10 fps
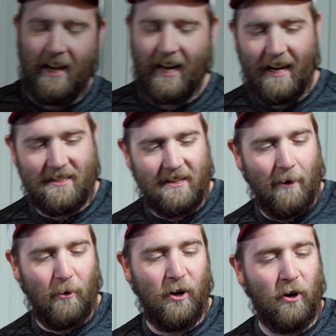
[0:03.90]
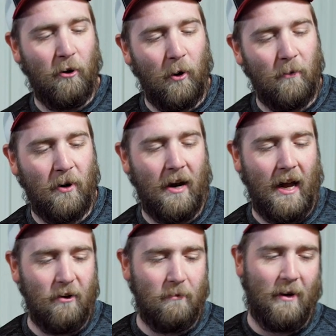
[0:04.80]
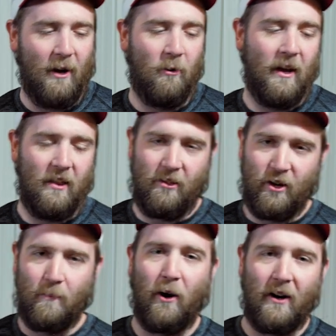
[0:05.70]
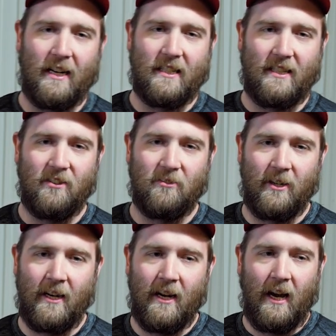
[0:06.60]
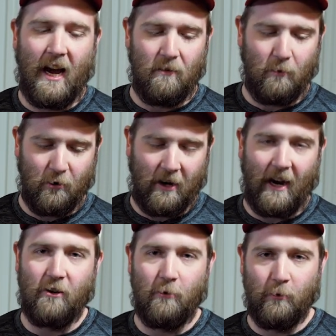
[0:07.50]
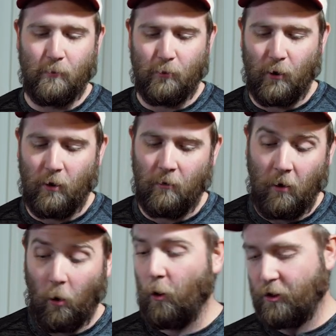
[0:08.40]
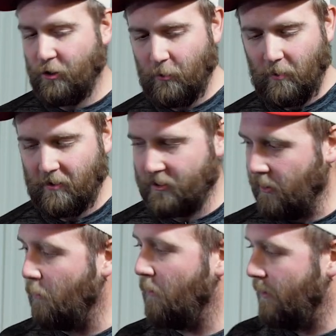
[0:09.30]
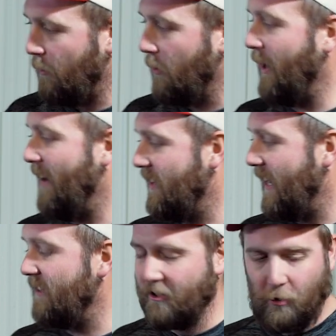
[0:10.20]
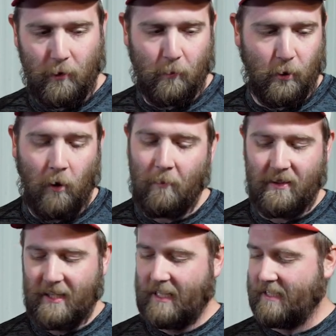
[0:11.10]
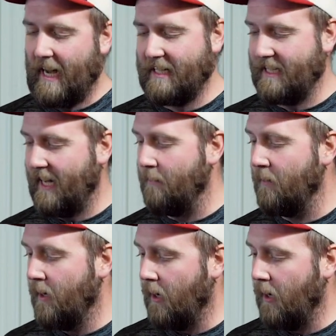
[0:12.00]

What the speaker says: Hey guys, today we're going to go over how to mount a third-party accessory on the MotorGuide Tour Pro or Tour. So the motor we have today is a Tour Pro, but the exact same